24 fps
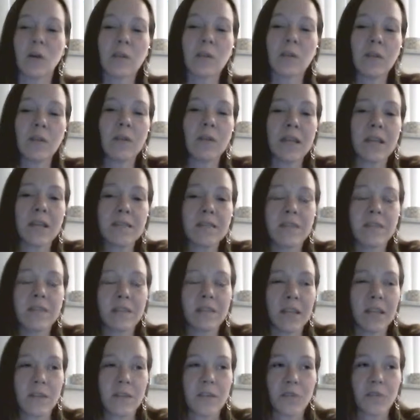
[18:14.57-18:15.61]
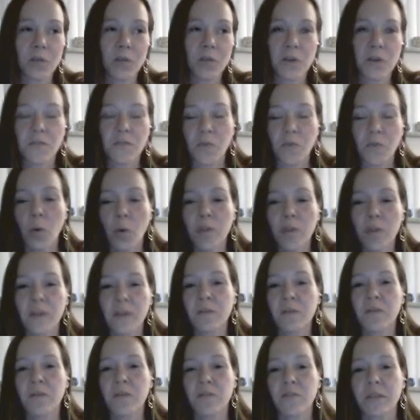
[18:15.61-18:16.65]
kids at like 3 or 4, they don't
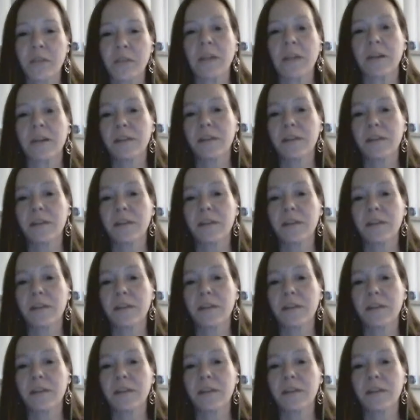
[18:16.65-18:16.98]
understand.